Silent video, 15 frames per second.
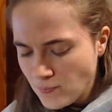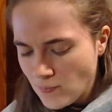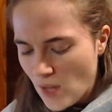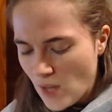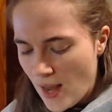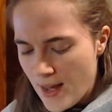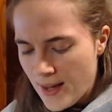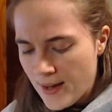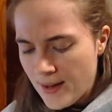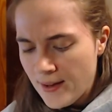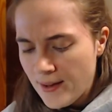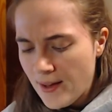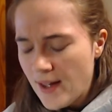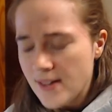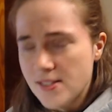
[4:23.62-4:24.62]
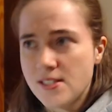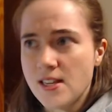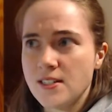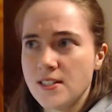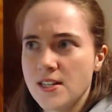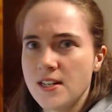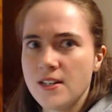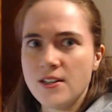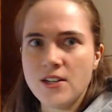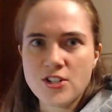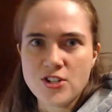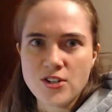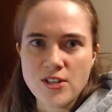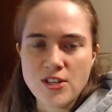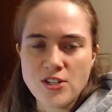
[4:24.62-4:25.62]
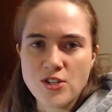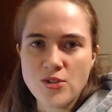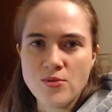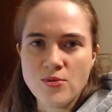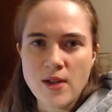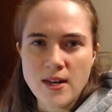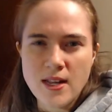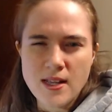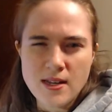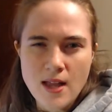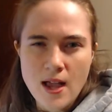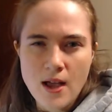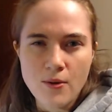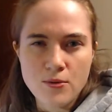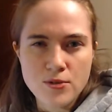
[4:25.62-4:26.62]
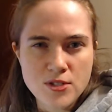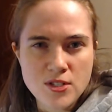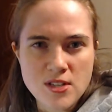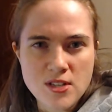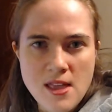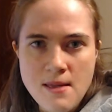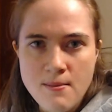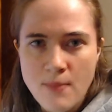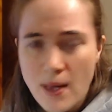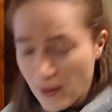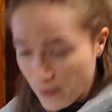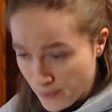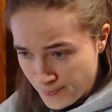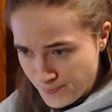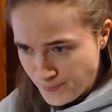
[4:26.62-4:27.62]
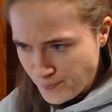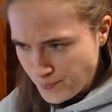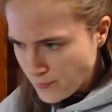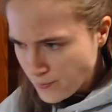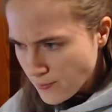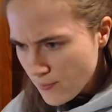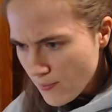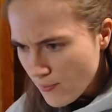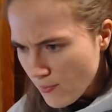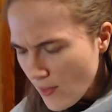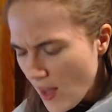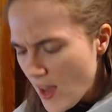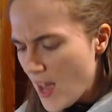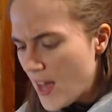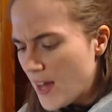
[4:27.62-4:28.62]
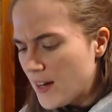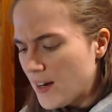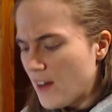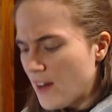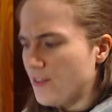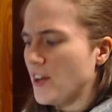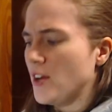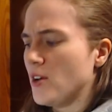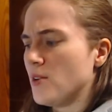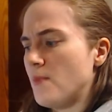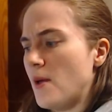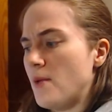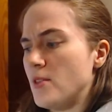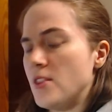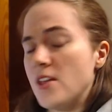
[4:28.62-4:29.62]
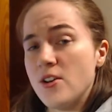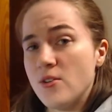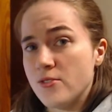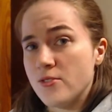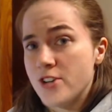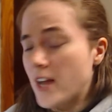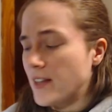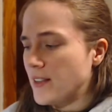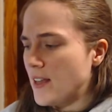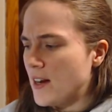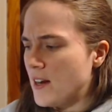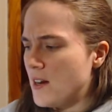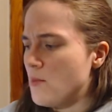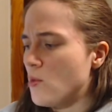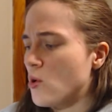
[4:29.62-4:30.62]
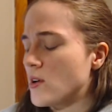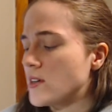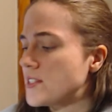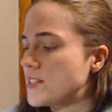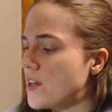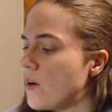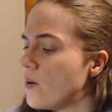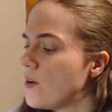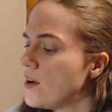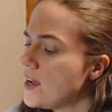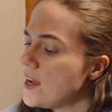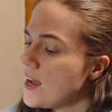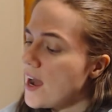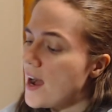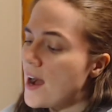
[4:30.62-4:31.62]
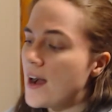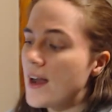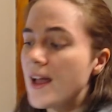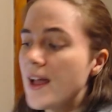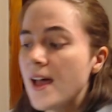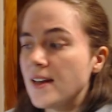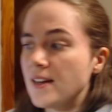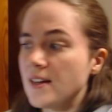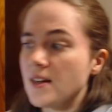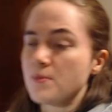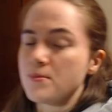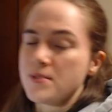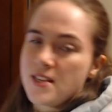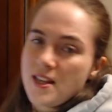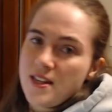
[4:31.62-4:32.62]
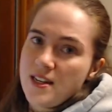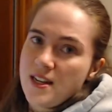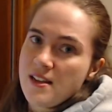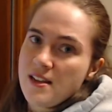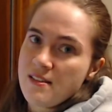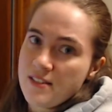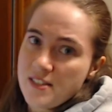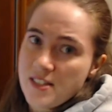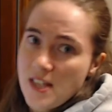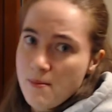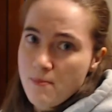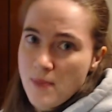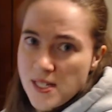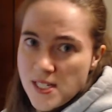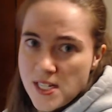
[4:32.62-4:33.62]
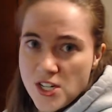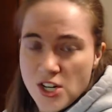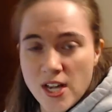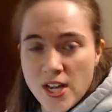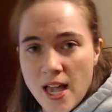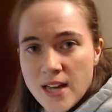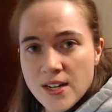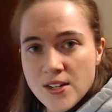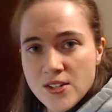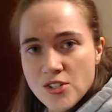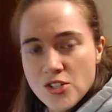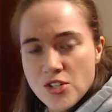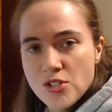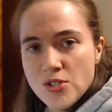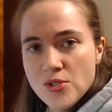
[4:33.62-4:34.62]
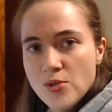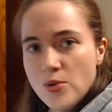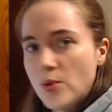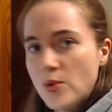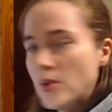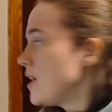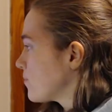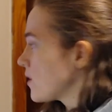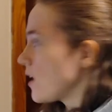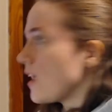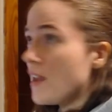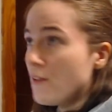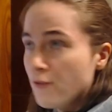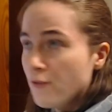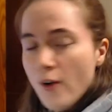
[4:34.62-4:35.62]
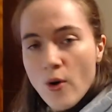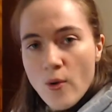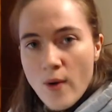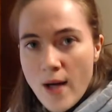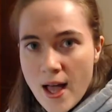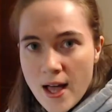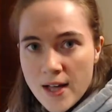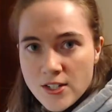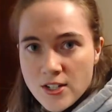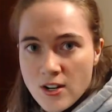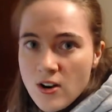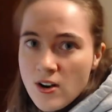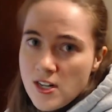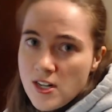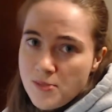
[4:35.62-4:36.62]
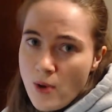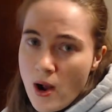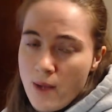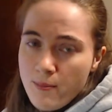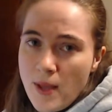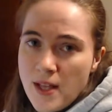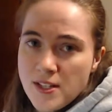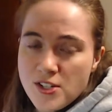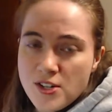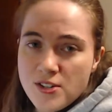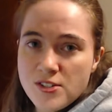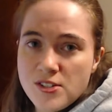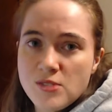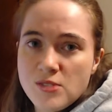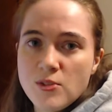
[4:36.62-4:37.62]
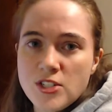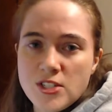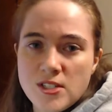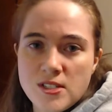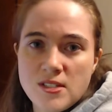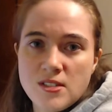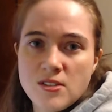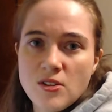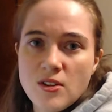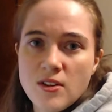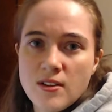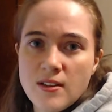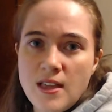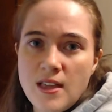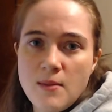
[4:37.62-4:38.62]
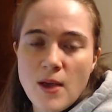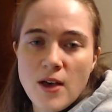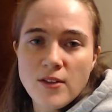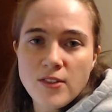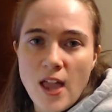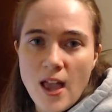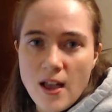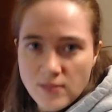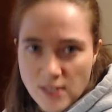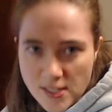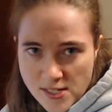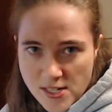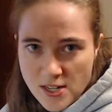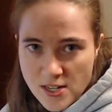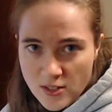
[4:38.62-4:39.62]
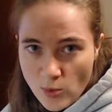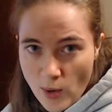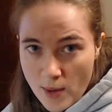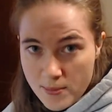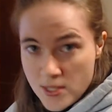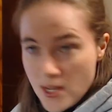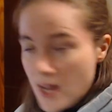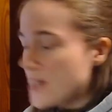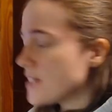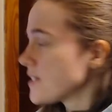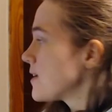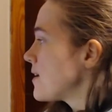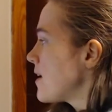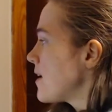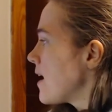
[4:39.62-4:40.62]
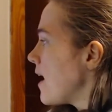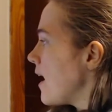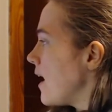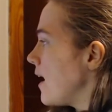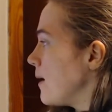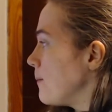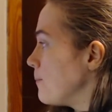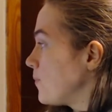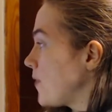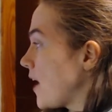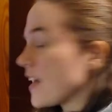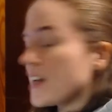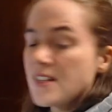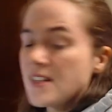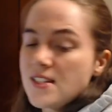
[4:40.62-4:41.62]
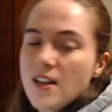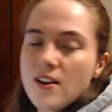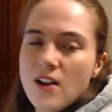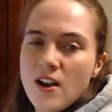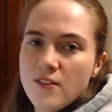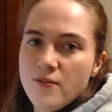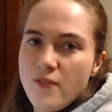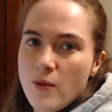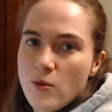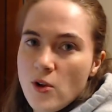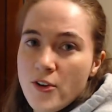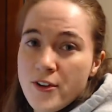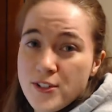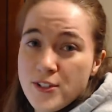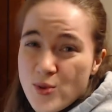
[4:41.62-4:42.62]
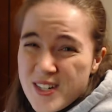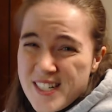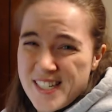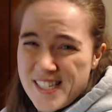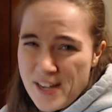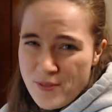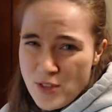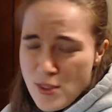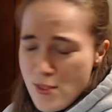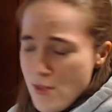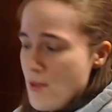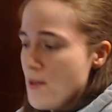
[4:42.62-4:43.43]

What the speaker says: I sent it initially to an in-house email, and I figured maybe they don't check that anymore, so I ended up sending the same message again to info@rspropmasters, which is the email they had listed on the website. That I sent on February 27th,